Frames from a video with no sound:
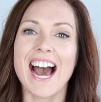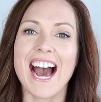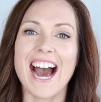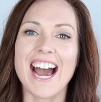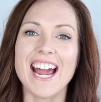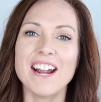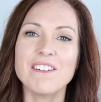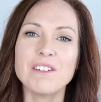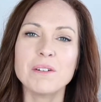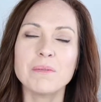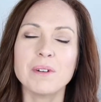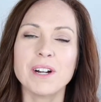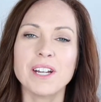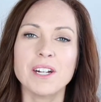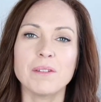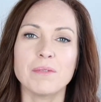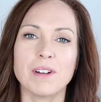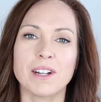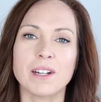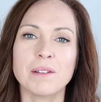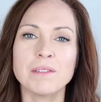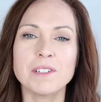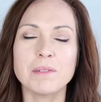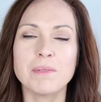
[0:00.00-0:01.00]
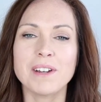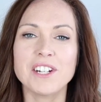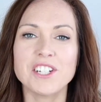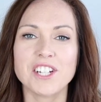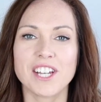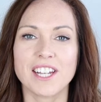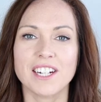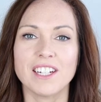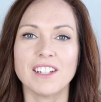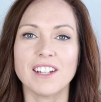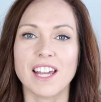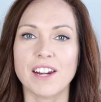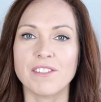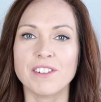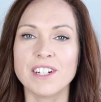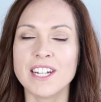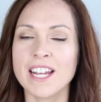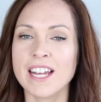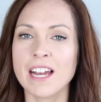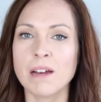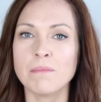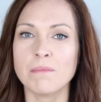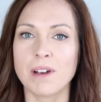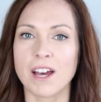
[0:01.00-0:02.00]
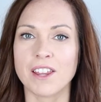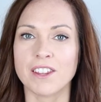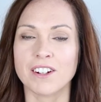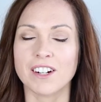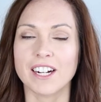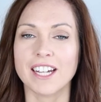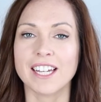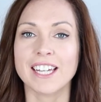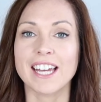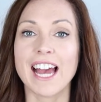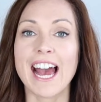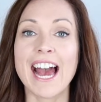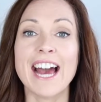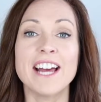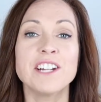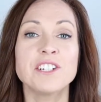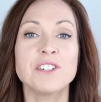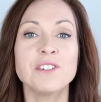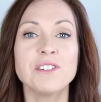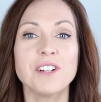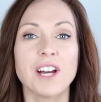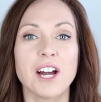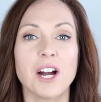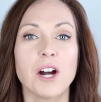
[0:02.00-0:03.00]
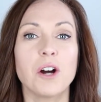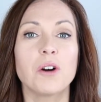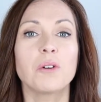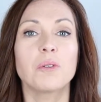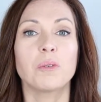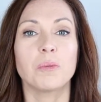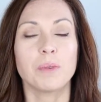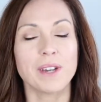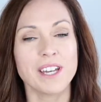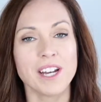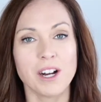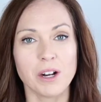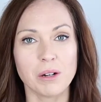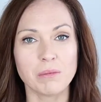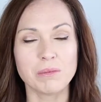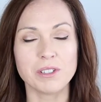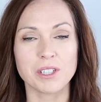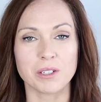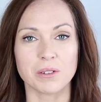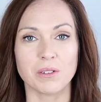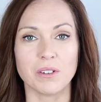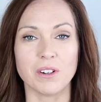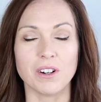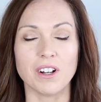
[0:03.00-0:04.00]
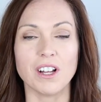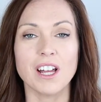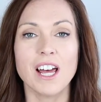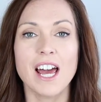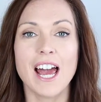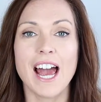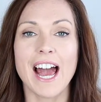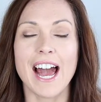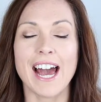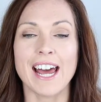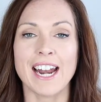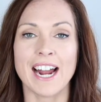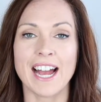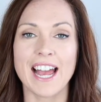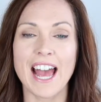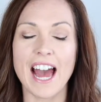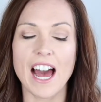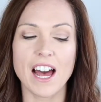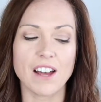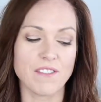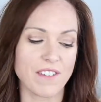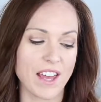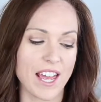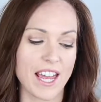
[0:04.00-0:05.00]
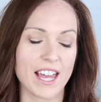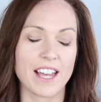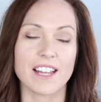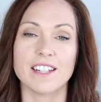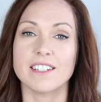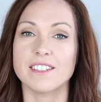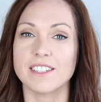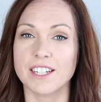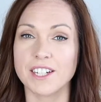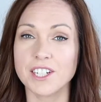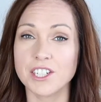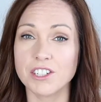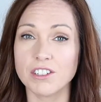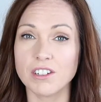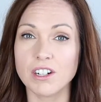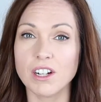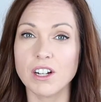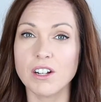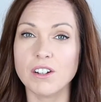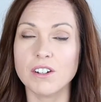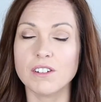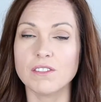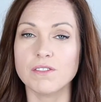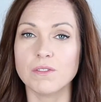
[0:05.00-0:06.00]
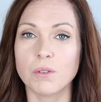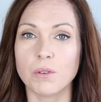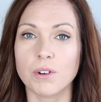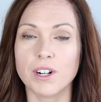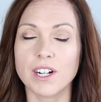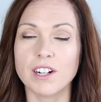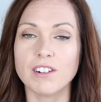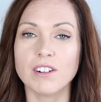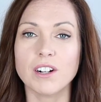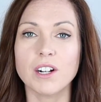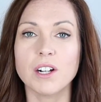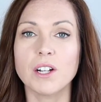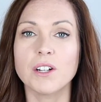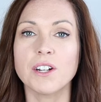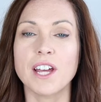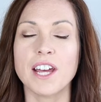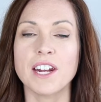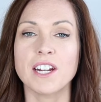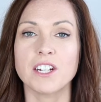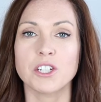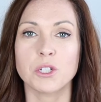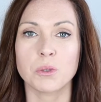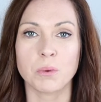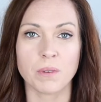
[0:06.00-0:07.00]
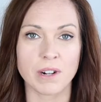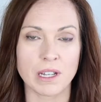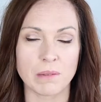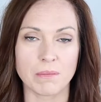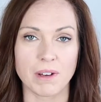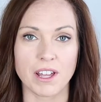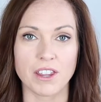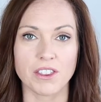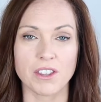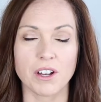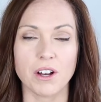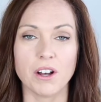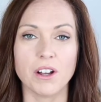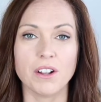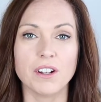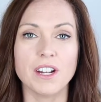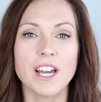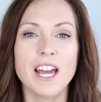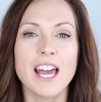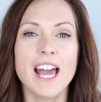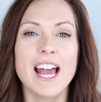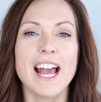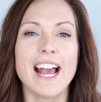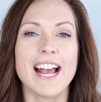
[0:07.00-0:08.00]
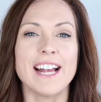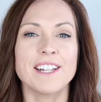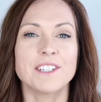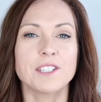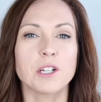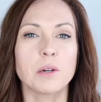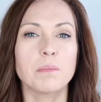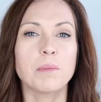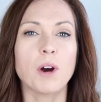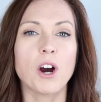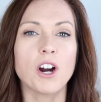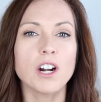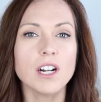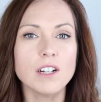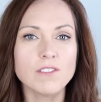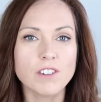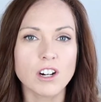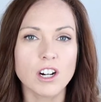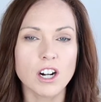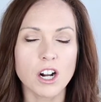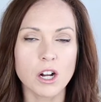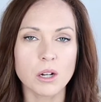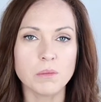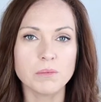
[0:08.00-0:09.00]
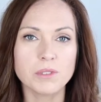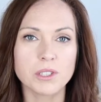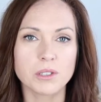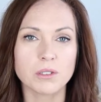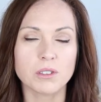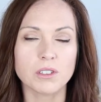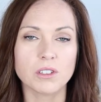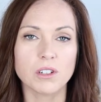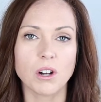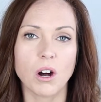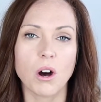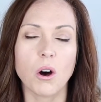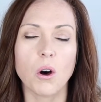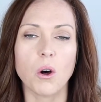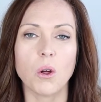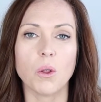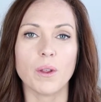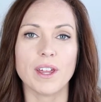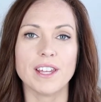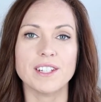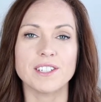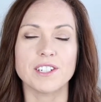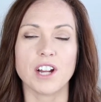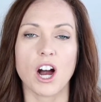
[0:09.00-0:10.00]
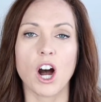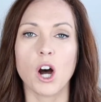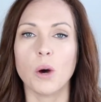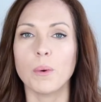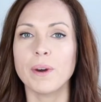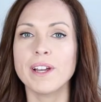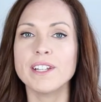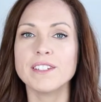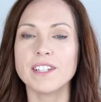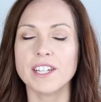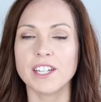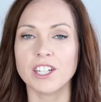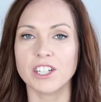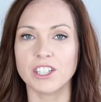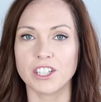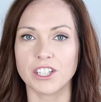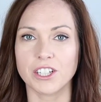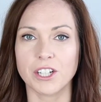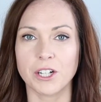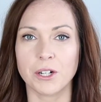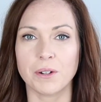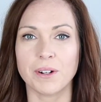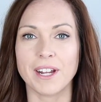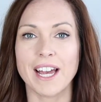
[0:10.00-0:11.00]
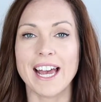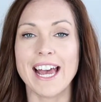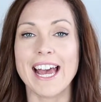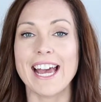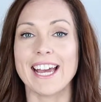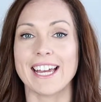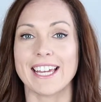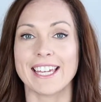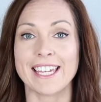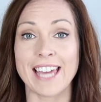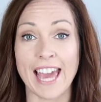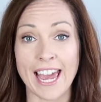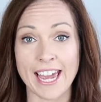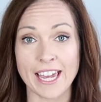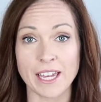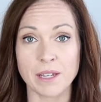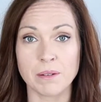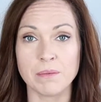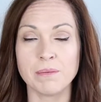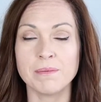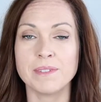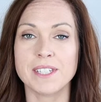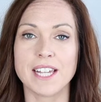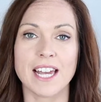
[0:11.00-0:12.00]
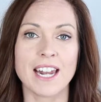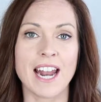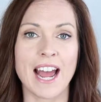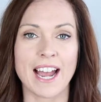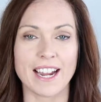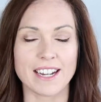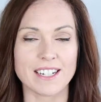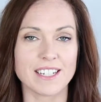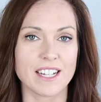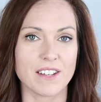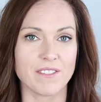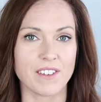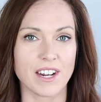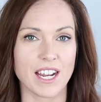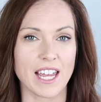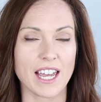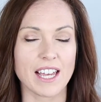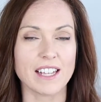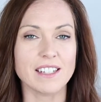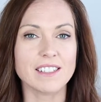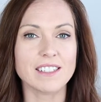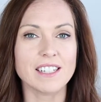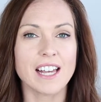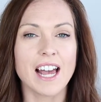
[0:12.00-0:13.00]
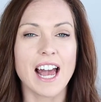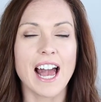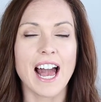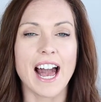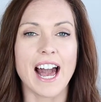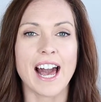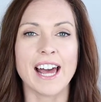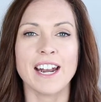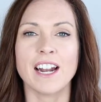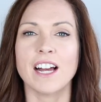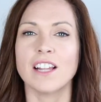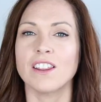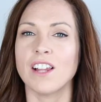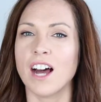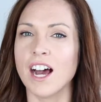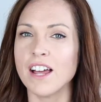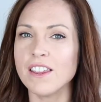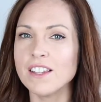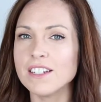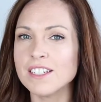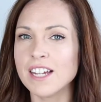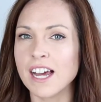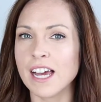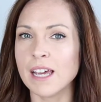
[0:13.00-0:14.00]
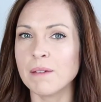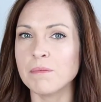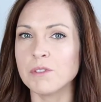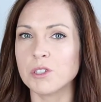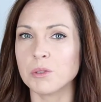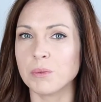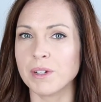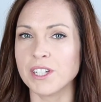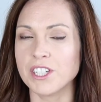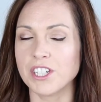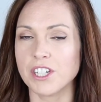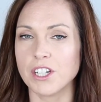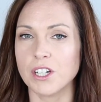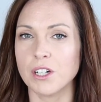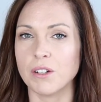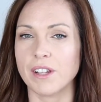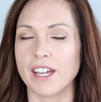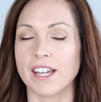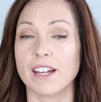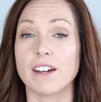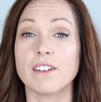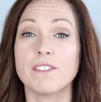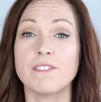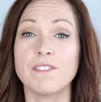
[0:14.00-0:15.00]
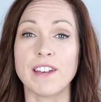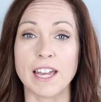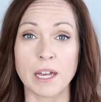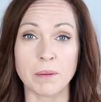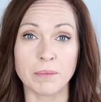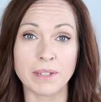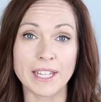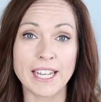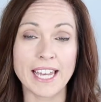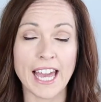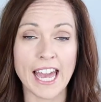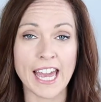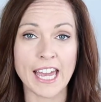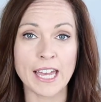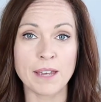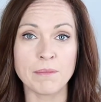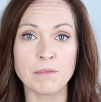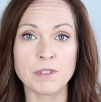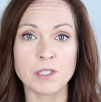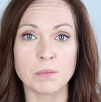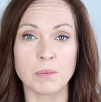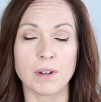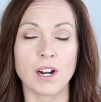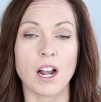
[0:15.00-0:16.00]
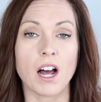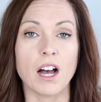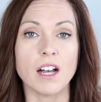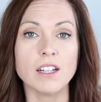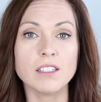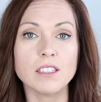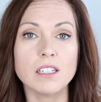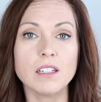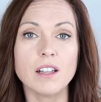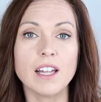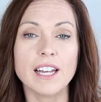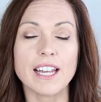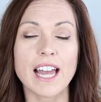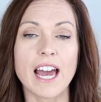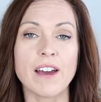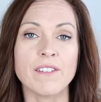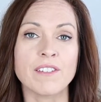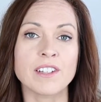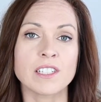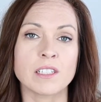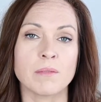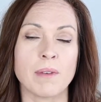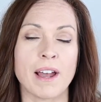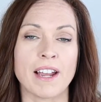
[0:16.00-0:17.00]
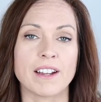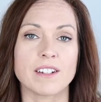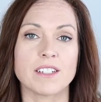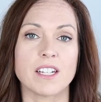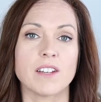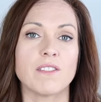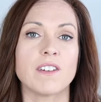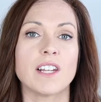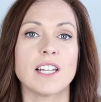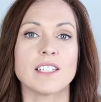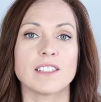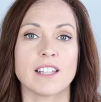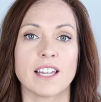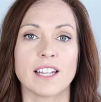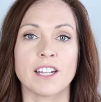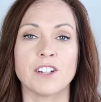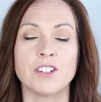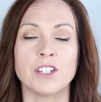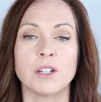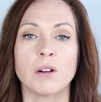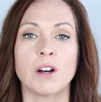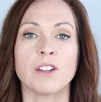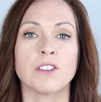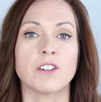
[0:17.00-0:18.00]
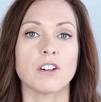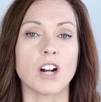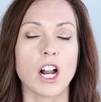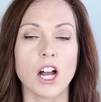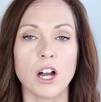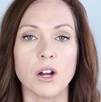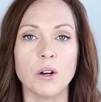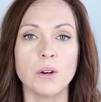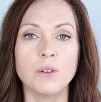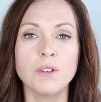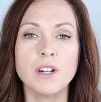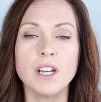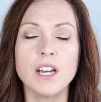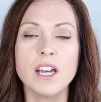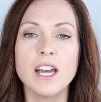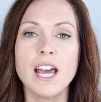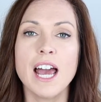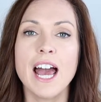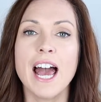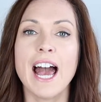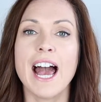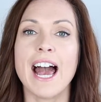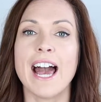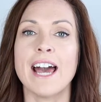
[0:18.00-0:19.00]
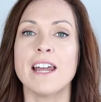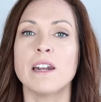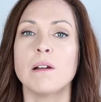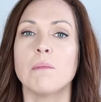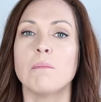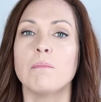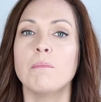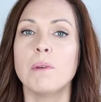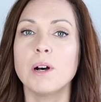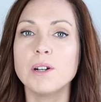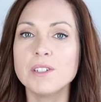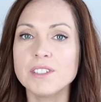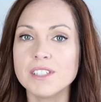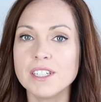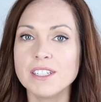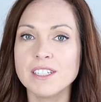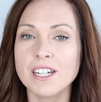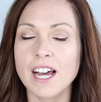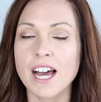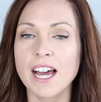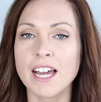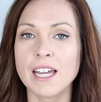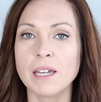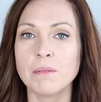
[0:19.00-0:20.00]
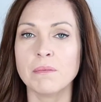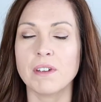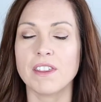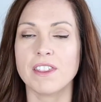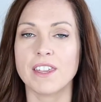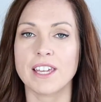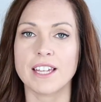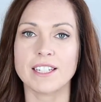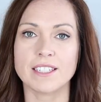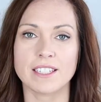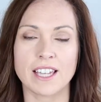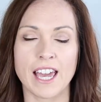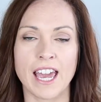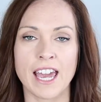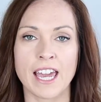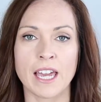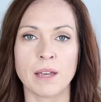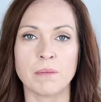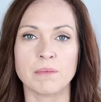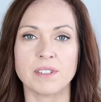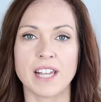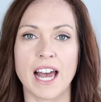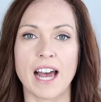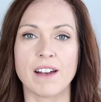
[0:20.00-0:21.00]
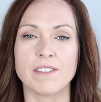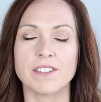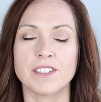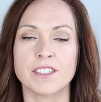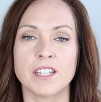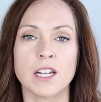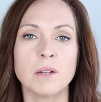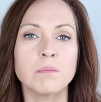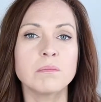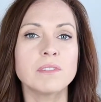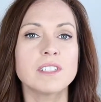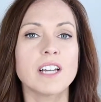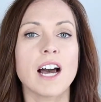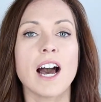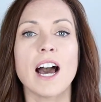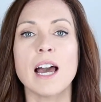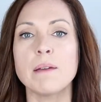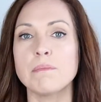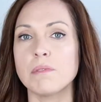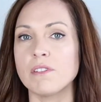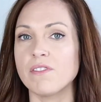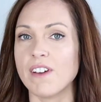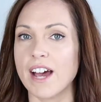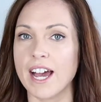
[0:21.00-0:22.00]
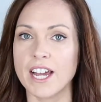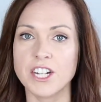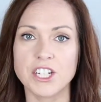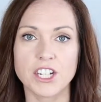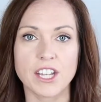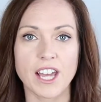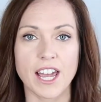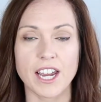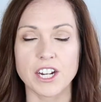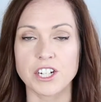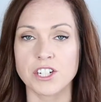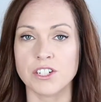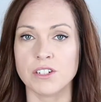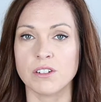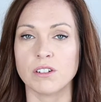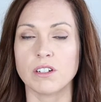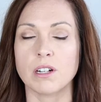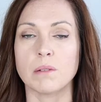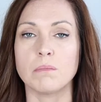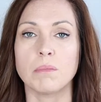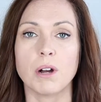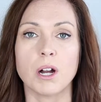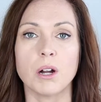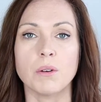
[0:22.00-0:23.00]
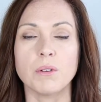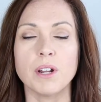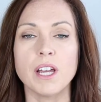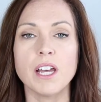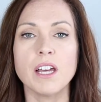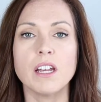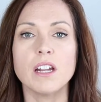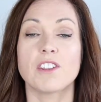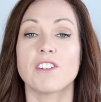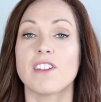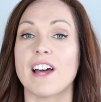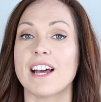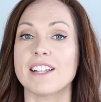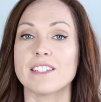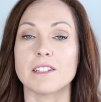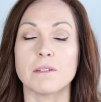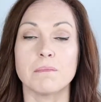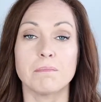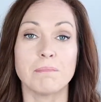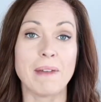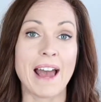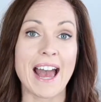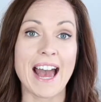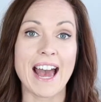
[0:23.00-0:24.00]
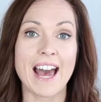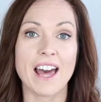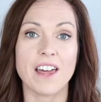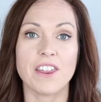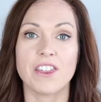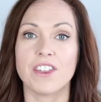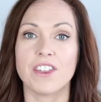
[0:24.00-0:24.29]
Hi everyone, welcome to my channel, Everyday I'm Mothering. As you know, we homeschool and I have a 6-year-old, 4-year-old, and a 20-month-old. And so part of our homeschool goal is to always include games and activities. And a lot of the times we do like family games, but I also like having some activities they can do on their own. And most of the time, these games have some type of educational component, whether that's math,